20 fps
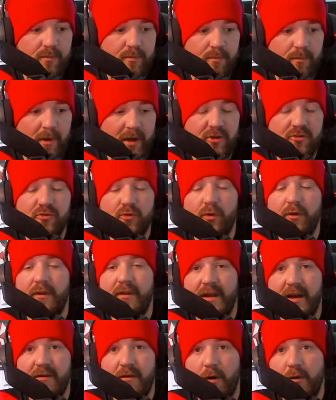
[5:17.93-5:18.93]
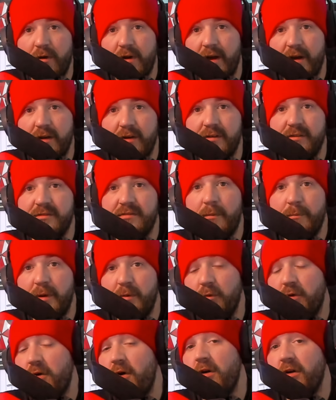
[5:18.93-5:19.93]
make sure that they're okay, because some
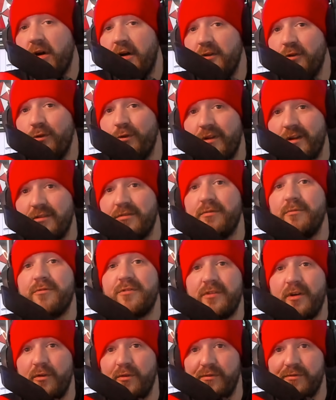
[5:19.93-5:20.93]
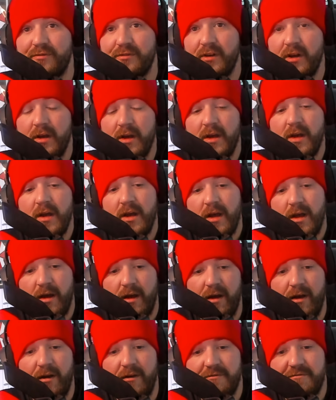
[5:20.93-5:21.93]
people can't go and do things themselves
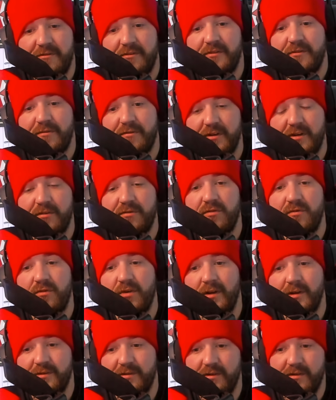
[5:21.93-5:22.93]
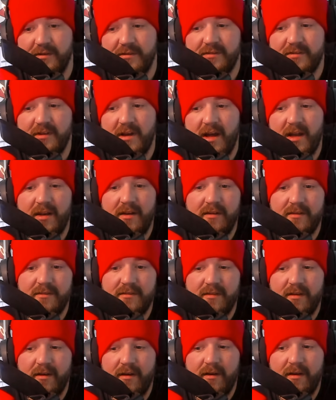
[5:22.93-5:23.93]
for different reasons, and